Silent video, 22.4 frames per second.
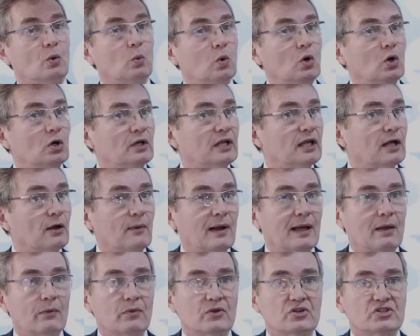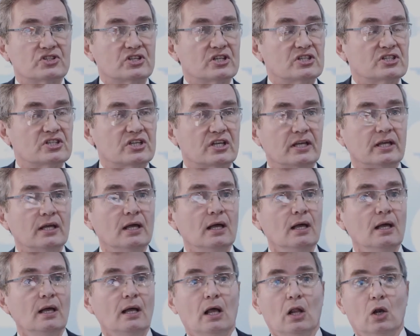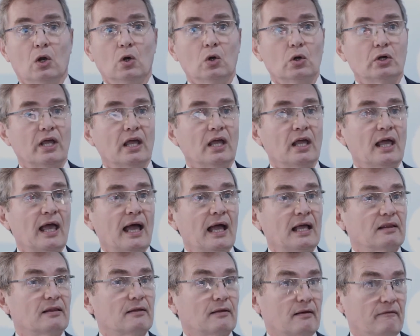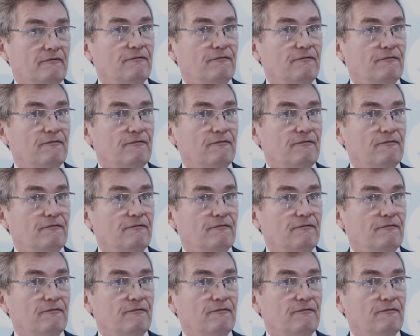are walking around the city looking at